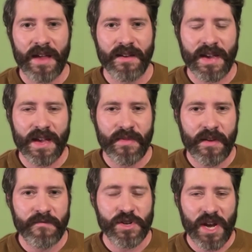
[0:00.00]
And again,
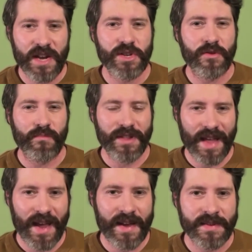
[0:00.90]
they've changed their
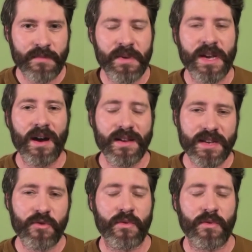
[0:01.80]
plans because